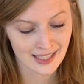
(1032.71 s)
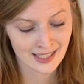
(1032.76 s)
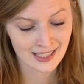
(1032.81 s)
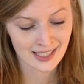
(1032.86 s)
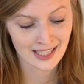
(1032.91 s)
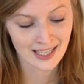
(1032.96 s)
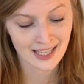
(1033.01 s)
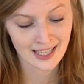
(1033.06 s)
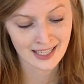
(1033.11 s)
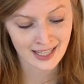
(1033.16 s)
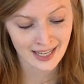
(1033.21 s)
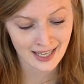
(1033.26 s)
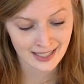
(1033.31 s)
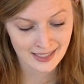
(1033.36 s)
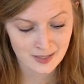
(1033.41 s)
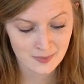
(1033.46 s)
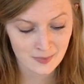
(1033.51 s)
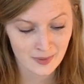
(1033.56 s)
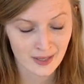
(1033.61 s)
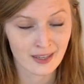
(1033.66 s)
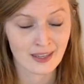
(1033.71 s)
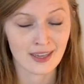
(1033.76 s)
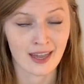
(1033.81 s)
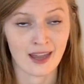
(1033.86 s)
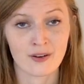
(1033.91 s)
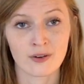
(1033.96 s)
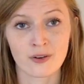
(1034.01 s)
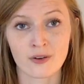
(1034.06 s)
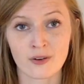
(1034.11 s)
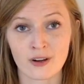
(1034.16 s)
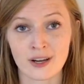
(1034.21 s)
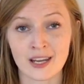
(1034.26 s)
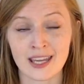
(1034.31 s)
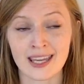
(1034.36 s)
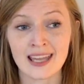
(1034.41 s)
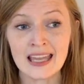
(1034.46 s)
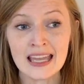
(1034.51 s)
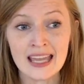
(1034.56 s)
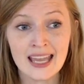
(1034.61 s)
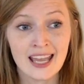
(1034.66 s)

the next big category